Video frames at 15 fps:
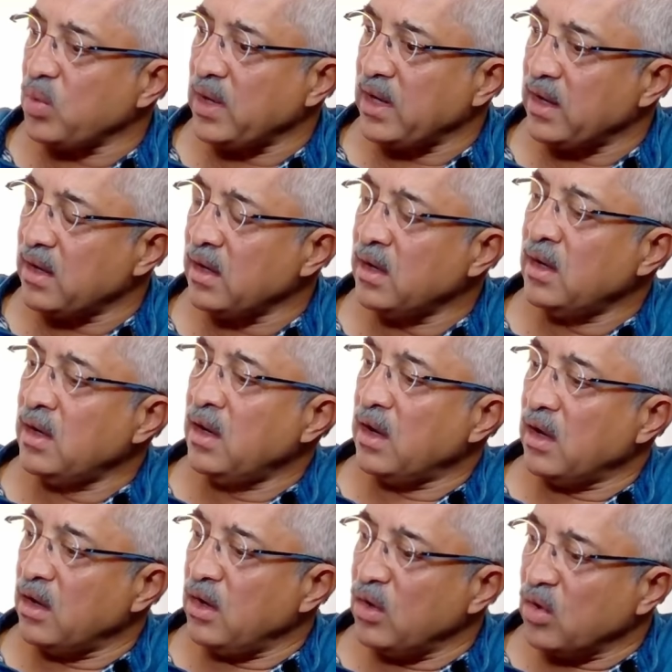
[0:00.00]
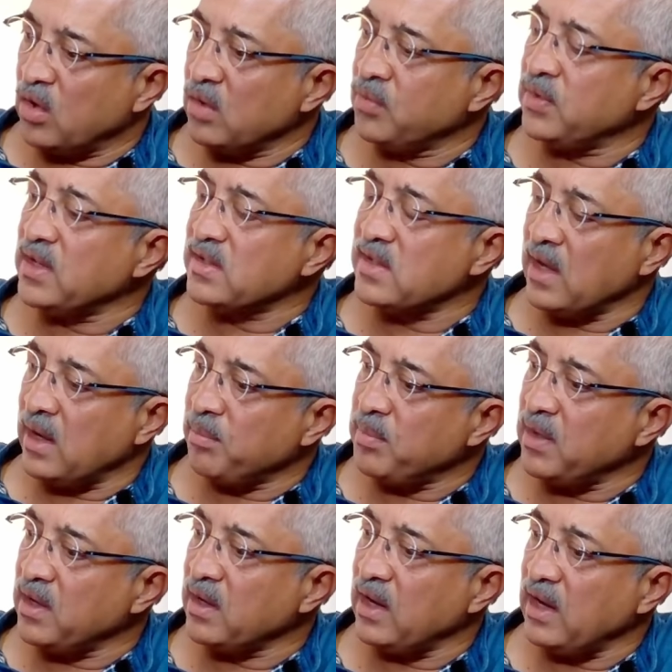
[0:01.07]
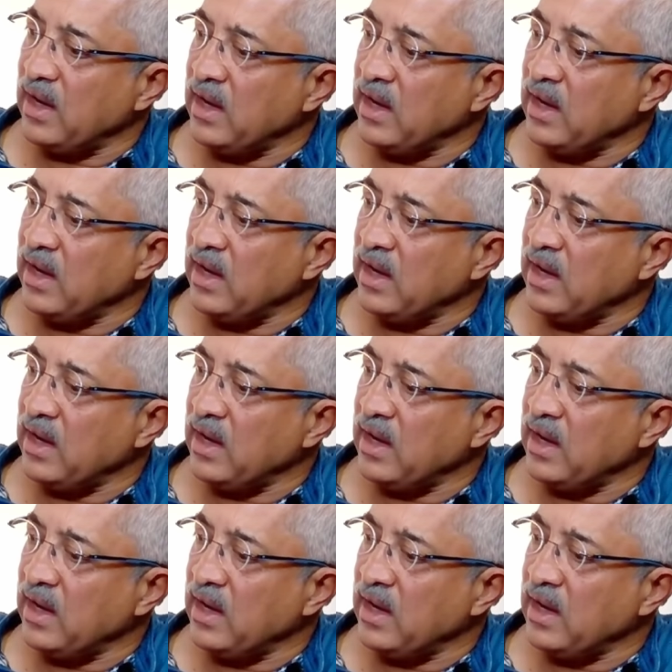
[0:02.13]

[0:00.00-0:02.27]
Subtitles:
where a lot of things are happening.